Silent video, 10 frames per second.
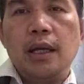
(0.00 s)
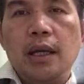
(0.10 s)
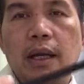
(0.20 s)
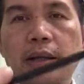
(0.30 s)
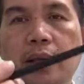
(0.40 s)

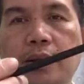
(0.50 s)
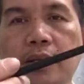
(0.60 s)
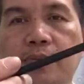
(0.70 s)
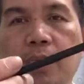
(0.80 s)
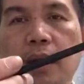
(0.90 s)
and then the
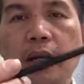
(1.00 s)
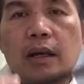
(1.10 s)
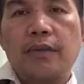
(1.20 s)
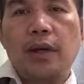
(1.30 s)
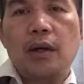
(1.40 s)
spelling of
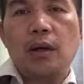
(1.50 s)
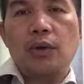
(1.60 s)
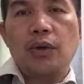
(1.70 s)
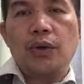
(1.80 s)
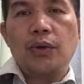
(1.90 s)
the color
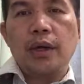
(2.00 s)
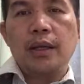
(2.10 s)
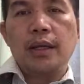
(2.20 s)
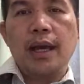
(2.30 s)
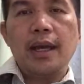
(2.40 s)
green,
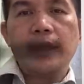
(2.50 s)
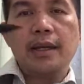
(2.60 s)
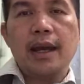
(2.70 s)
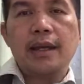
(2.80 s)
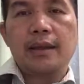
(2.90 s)
and
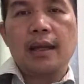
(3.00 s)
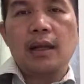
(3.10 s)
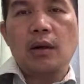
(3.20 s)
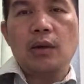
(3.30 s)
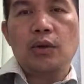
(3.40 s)
get the
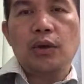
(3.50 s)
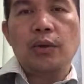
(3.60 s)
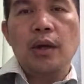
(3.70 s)
color